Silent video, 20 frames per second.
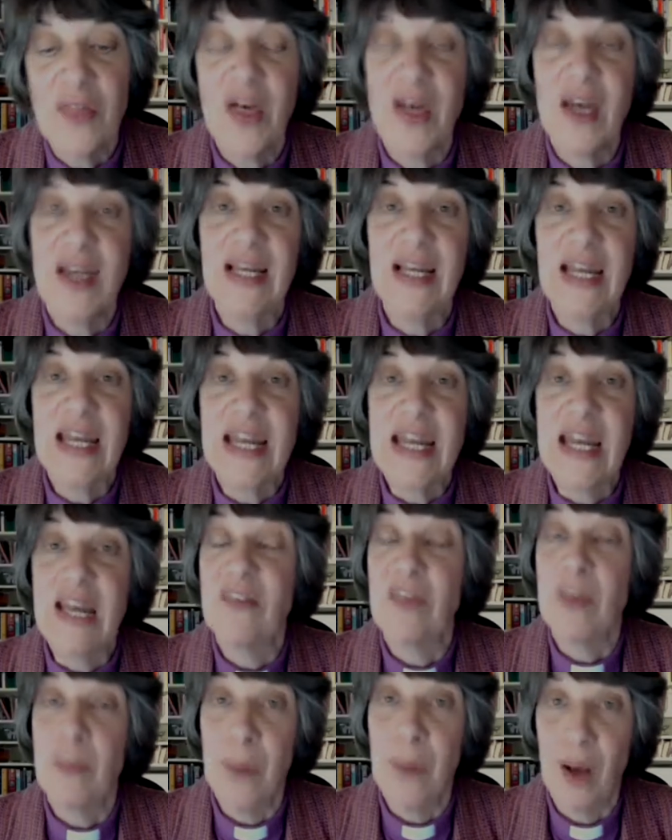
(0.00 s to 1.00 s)

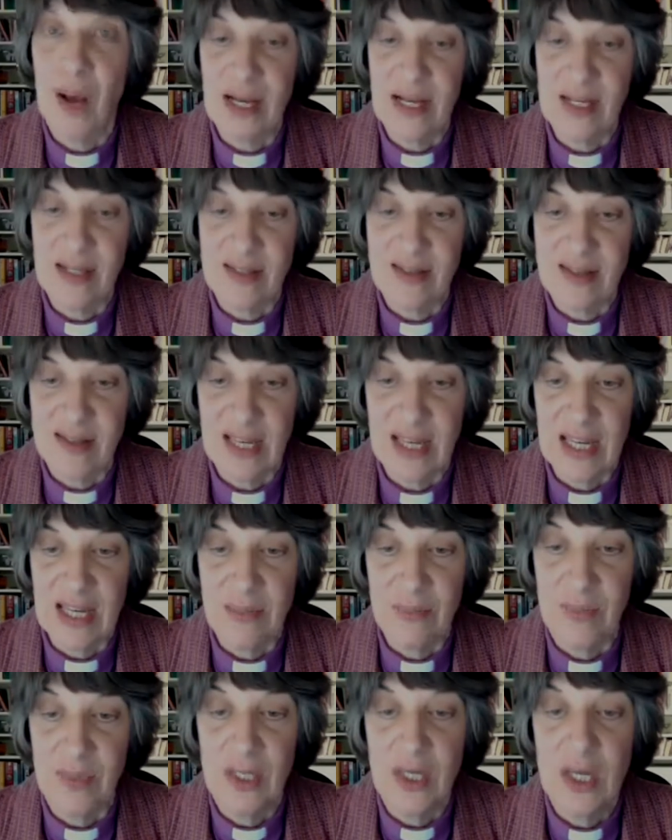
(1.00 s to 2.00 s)
Thirdly, the pilot
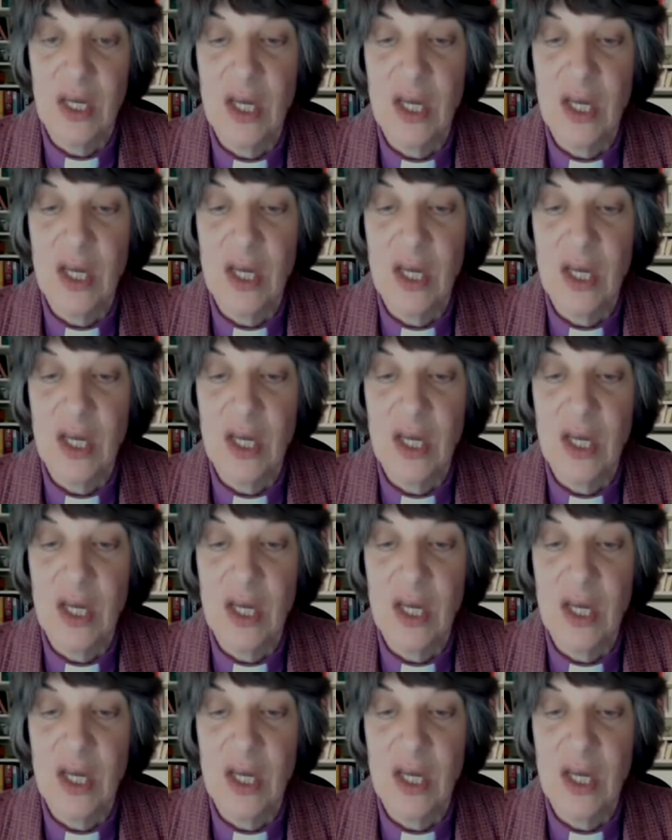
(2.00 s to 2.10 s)
scheme,